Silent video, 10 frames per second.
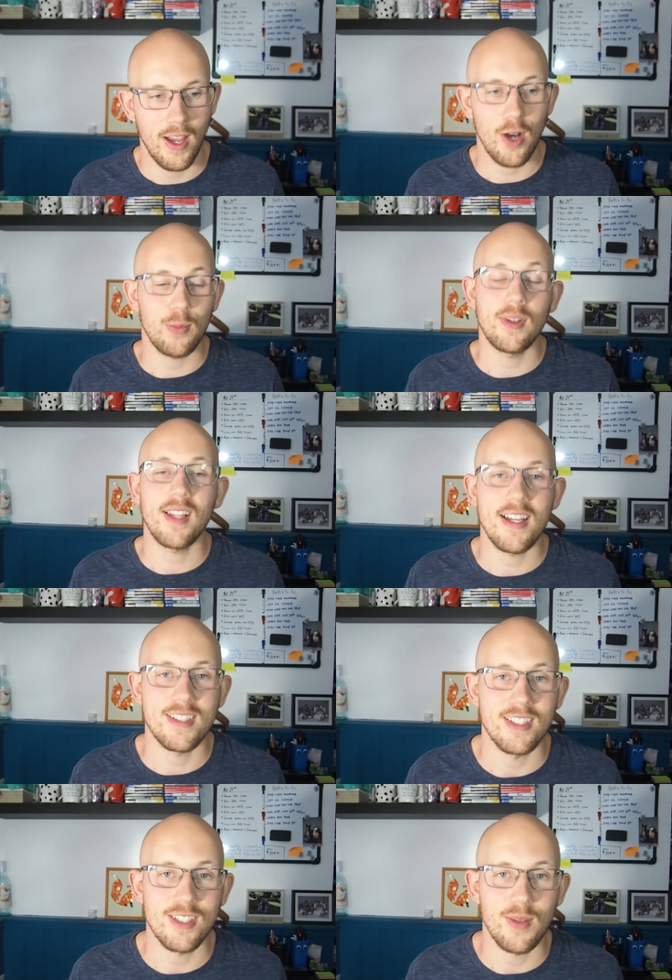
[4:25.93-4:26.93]
help
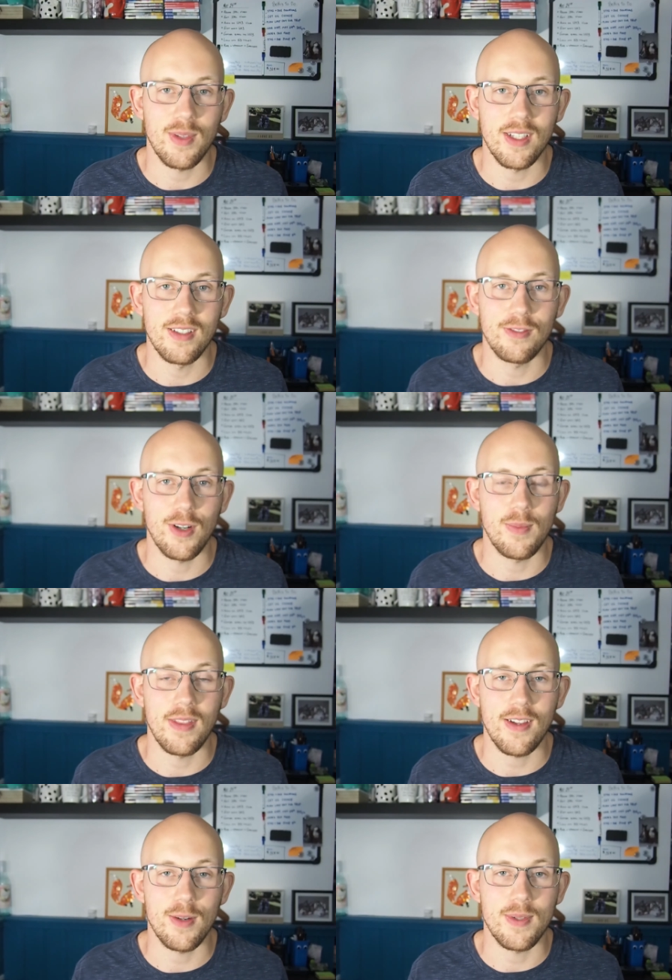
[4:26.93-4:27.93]
realizing something from my
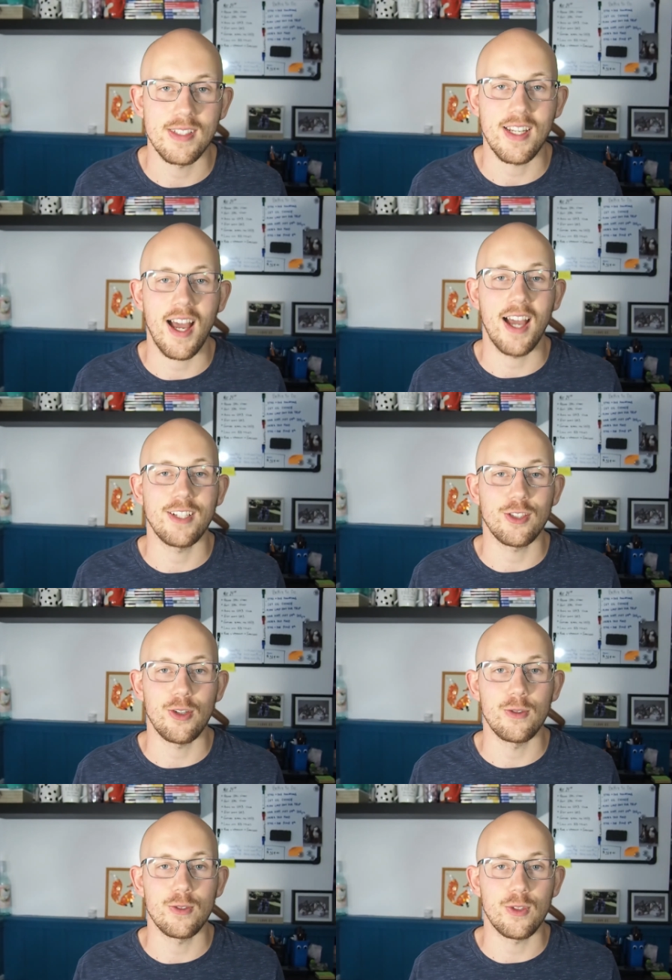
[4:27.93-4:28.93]
therapist, I
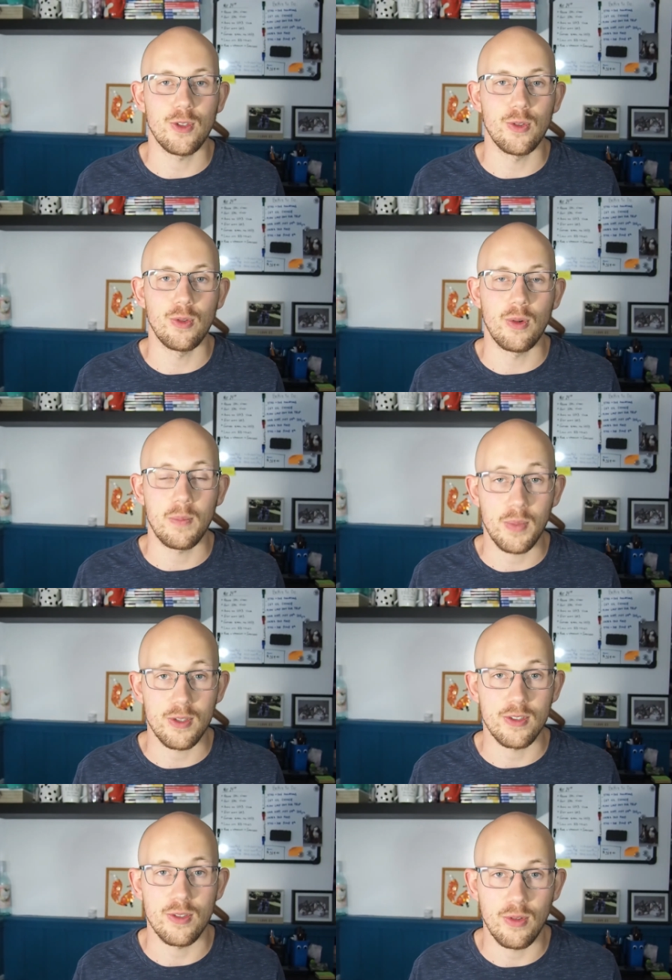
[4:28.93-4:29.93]
chose to
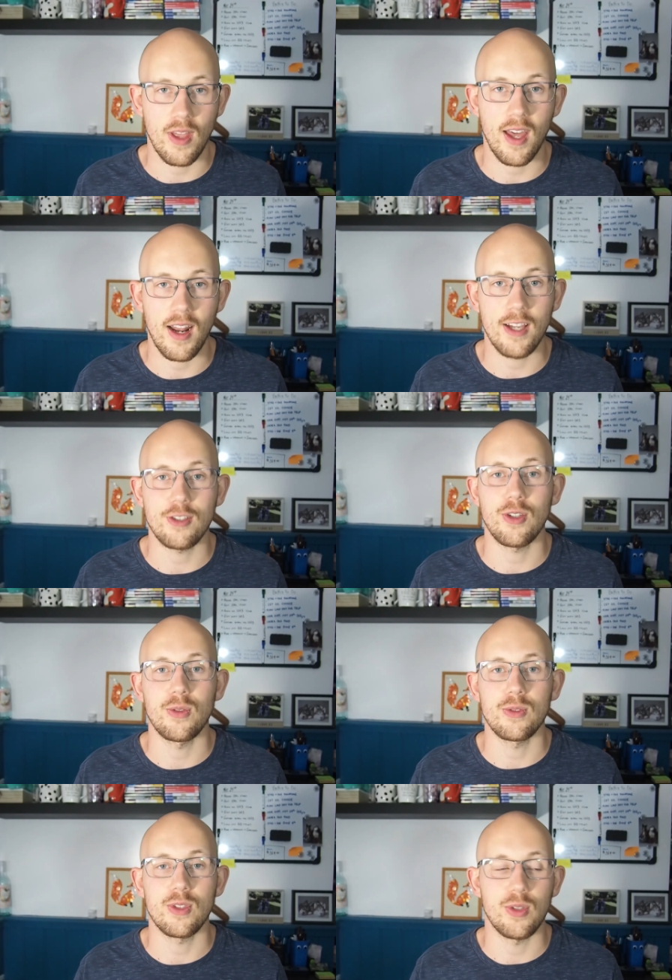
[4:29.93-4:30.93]
pursue that. I
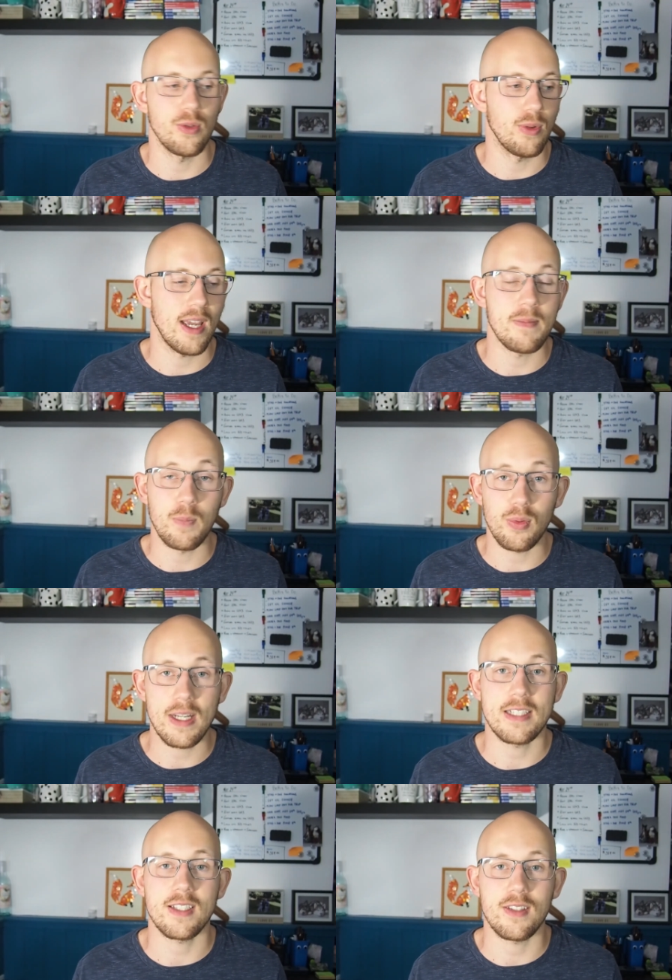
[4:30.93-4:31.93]
chose to
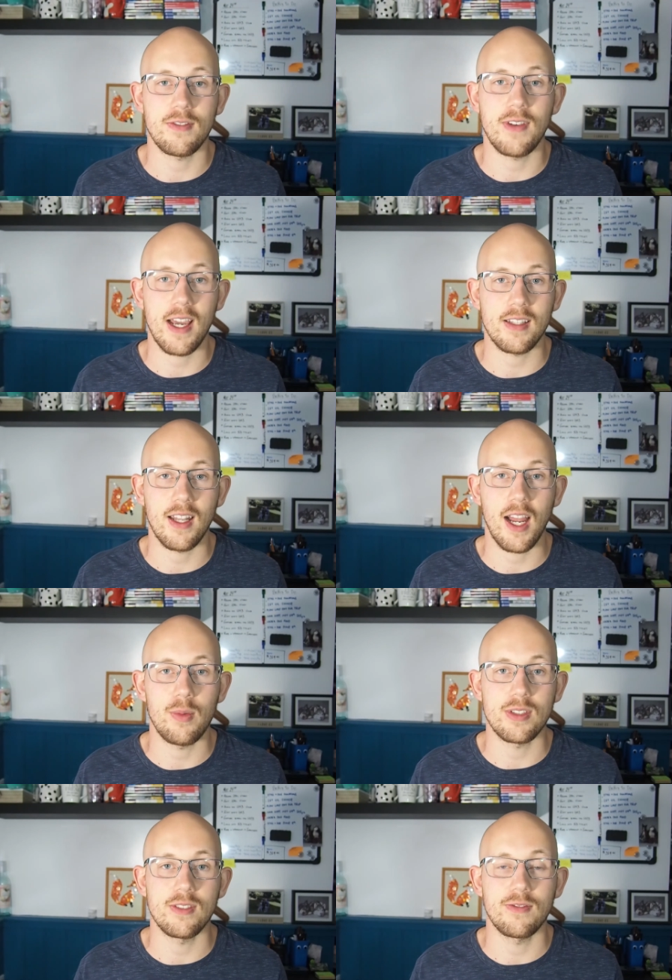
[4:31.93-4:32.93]
embrace the fact that I
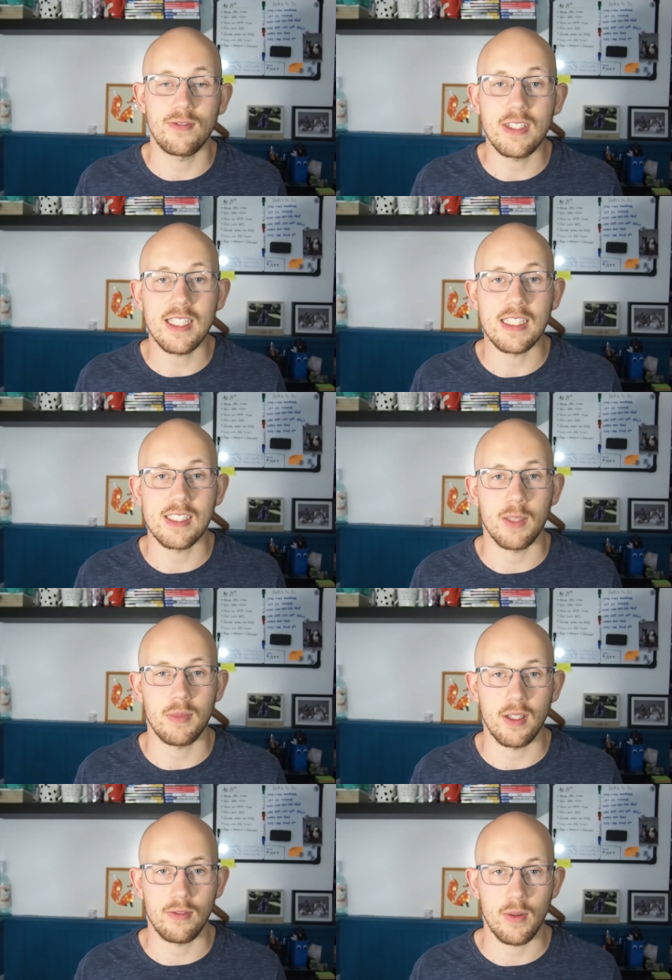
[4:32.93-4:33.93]
was feeling
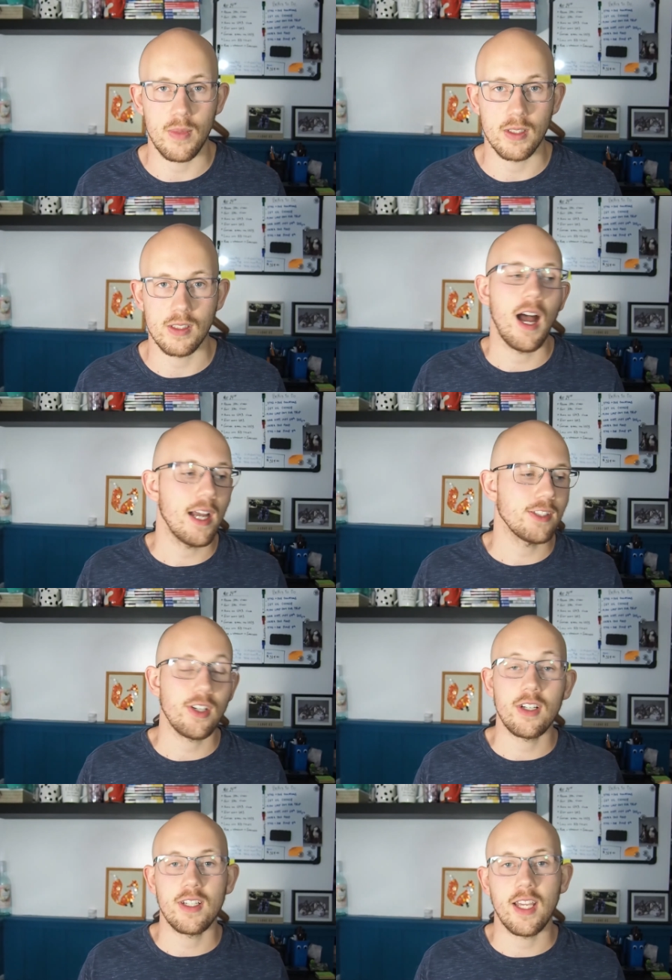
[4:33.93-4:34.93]
something from this. I
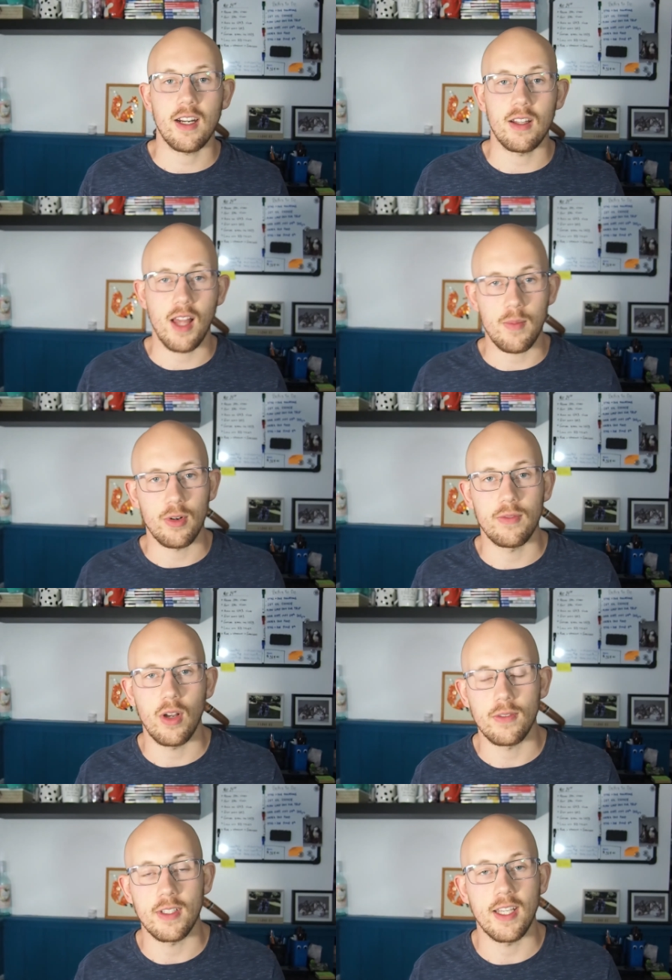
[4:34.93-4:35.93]
started to get a lot more
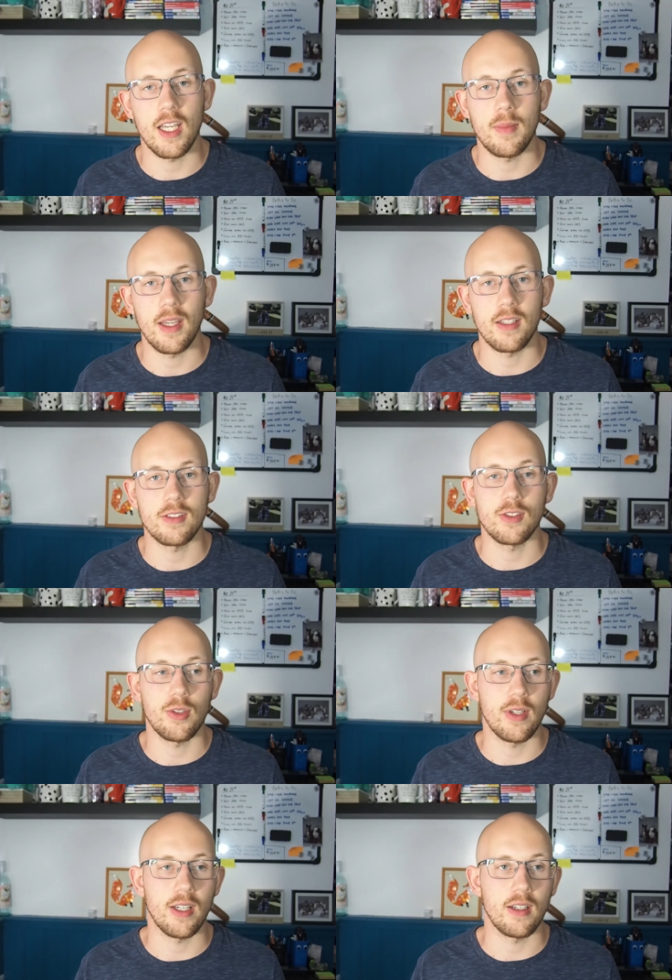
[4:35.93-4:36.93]
involved in gaming,
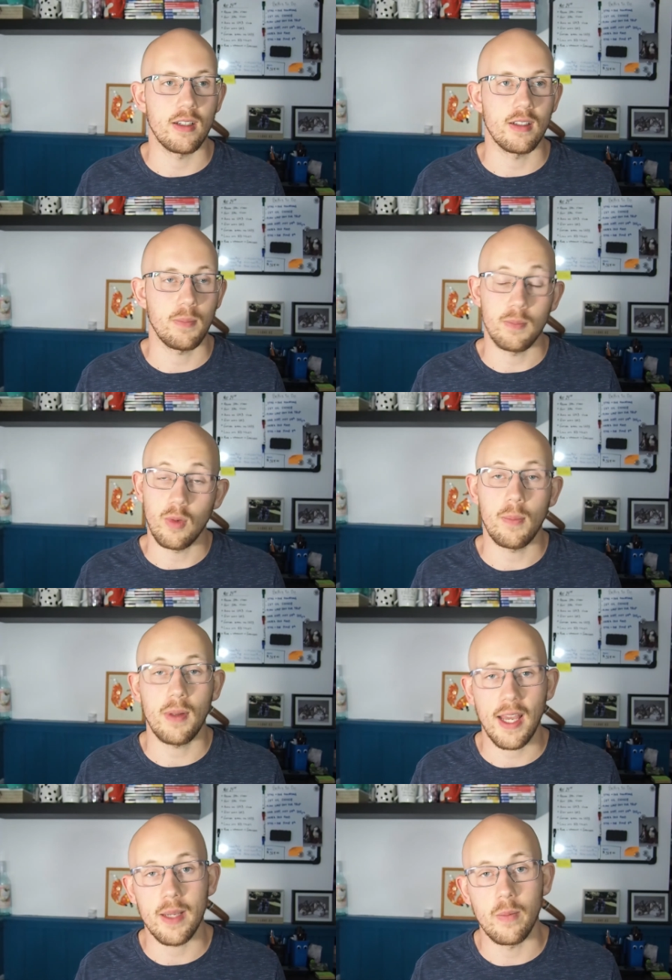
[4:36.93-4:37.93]
doing while
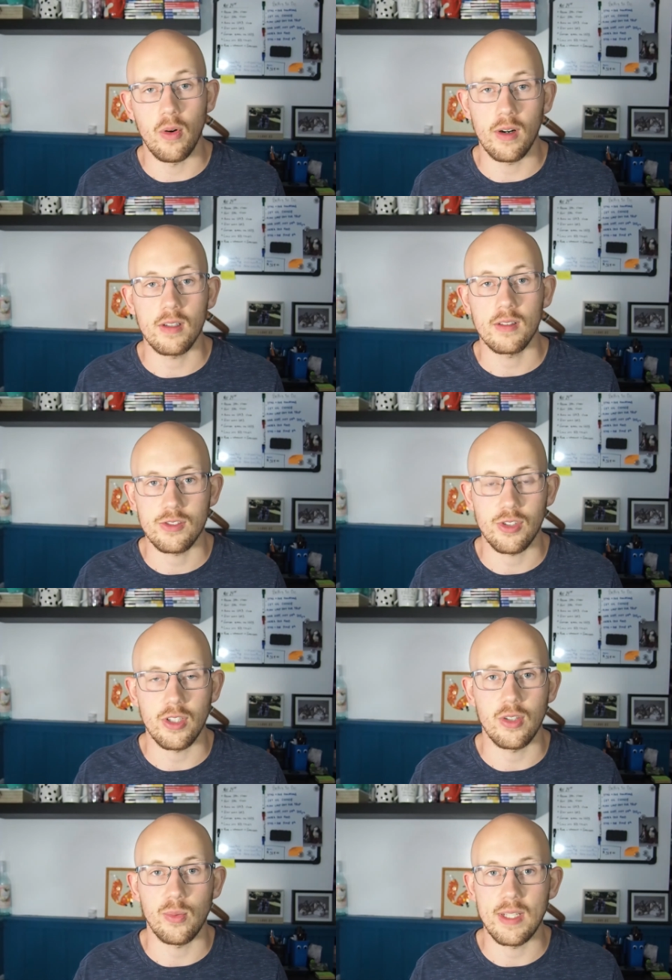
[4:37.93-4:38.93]
playing more
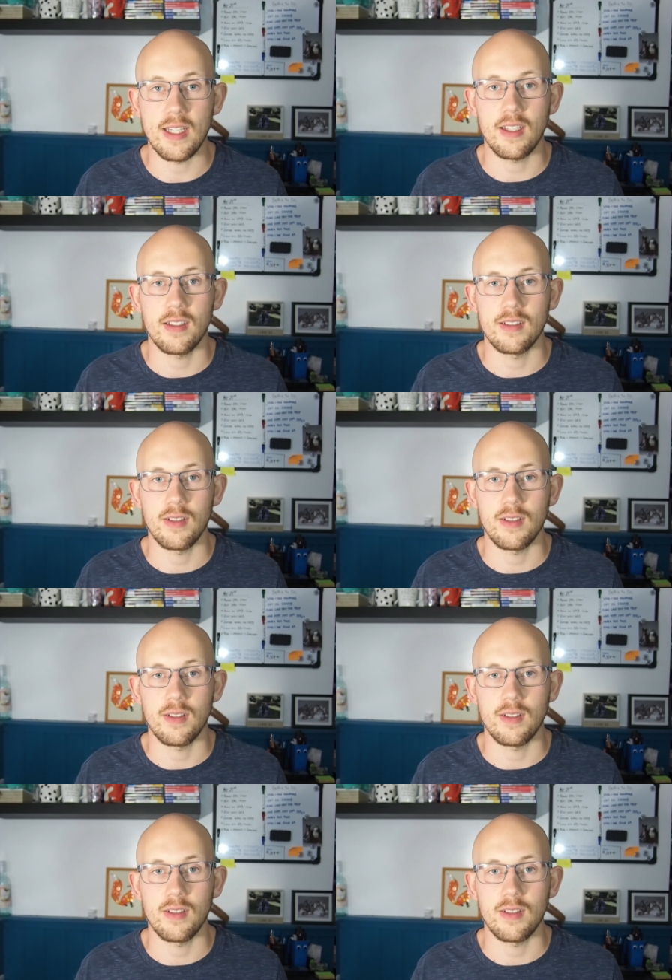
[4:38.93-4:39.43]
during the week,